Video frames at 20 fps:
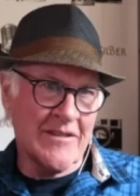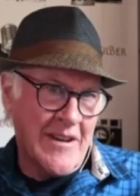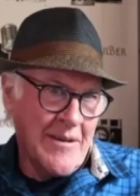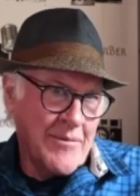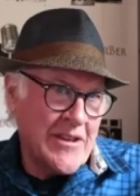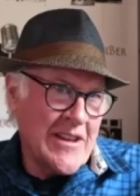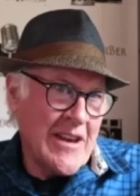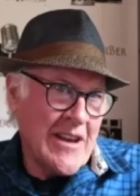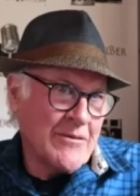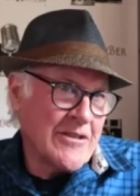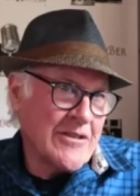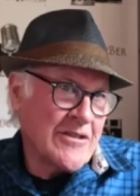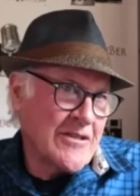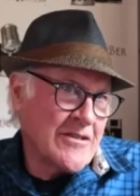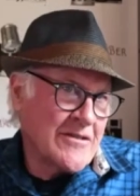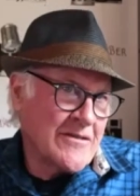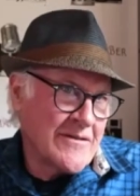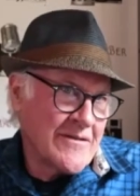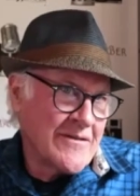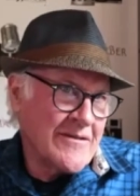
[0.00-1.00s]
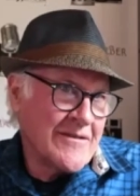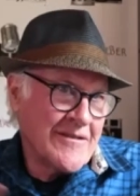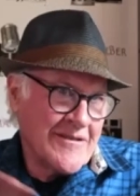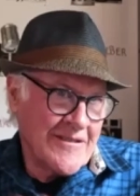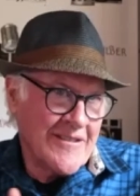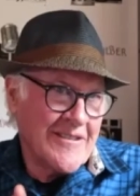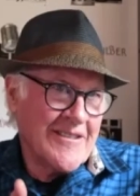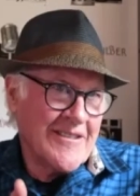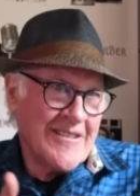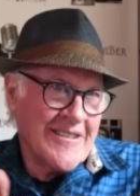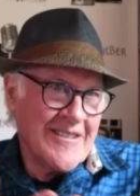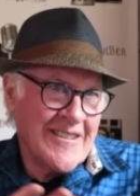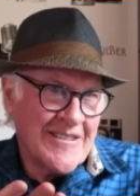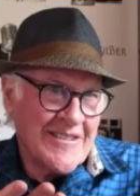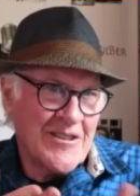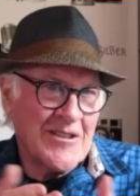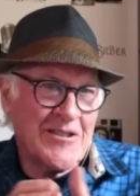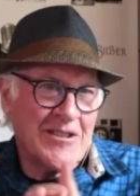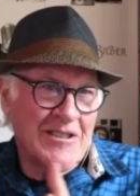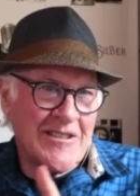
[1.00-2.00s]
I mean, that was his
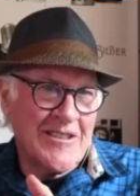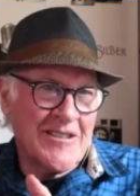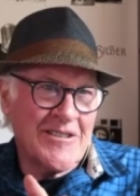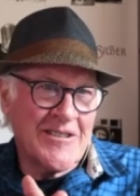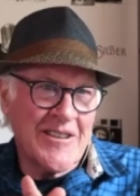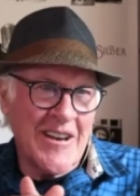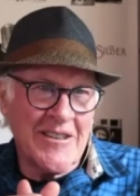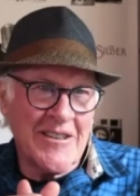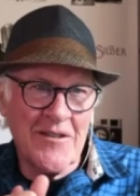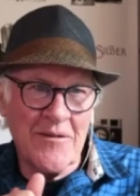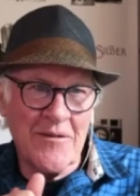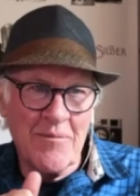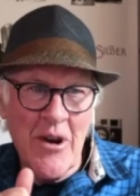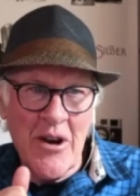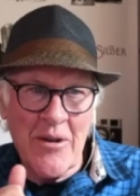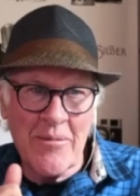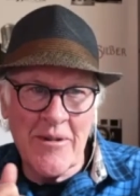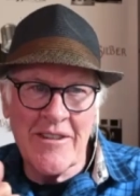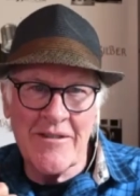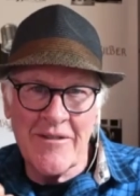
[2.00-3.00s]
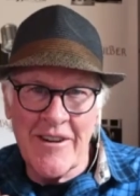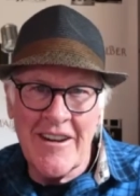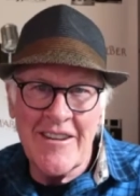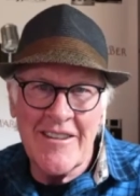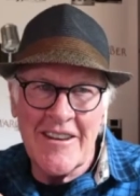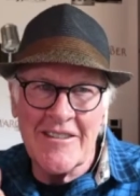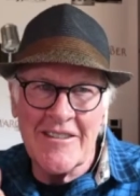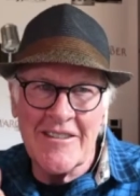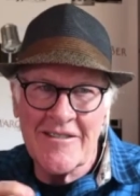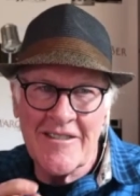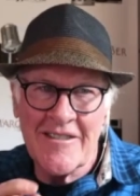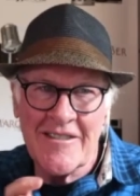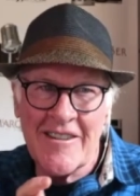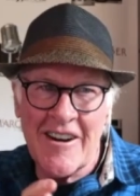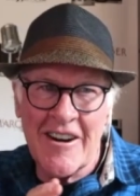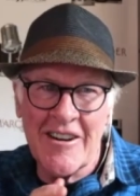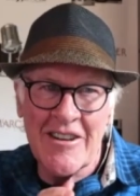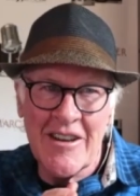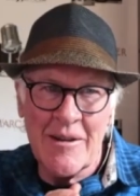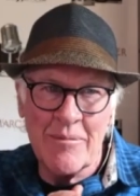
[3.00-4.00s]
de- decisive moment, right? That's
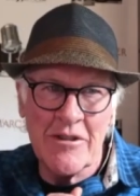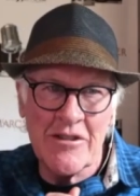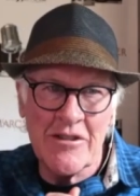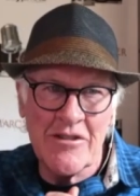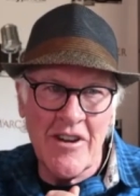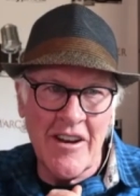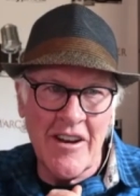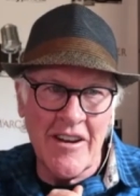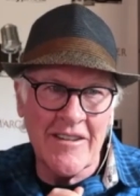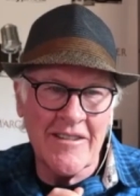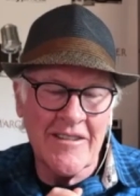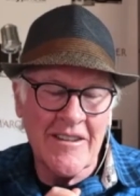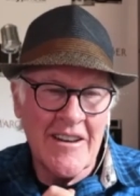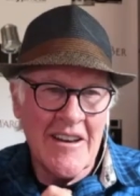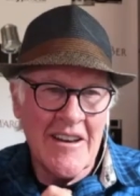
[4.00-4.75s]
Cartier Bresson.